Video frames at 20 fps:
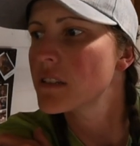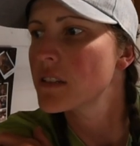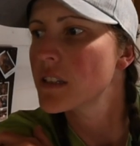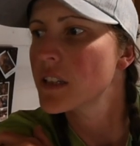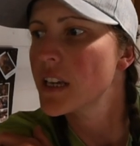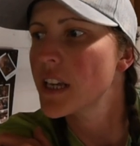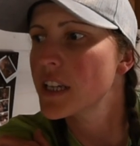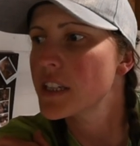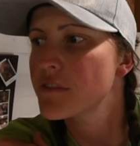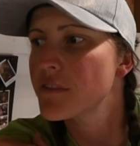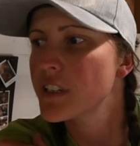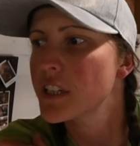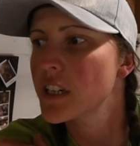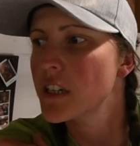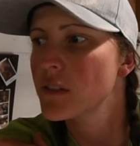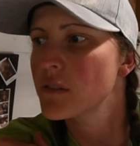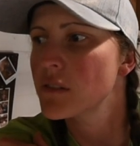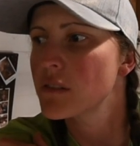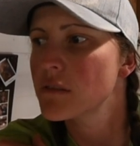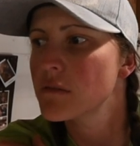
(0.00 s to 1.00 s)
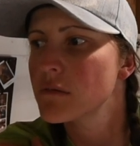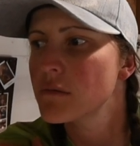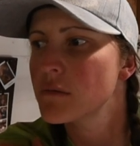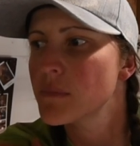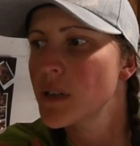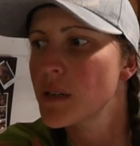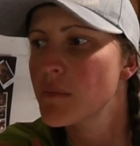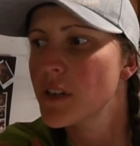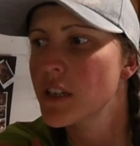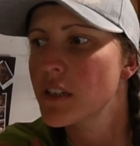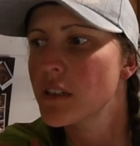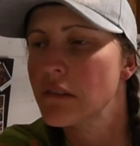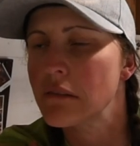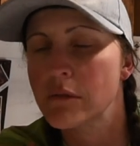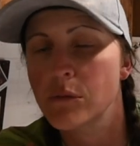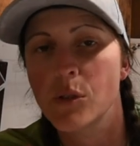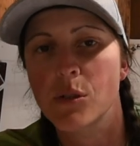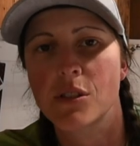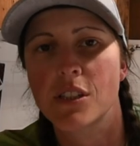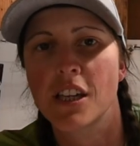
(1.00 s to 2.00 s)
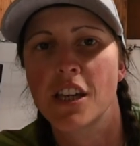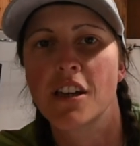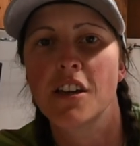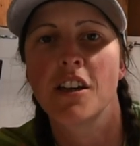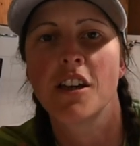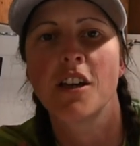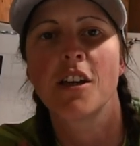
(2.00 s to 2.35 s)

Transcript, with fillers: the next video, maybe, we'll see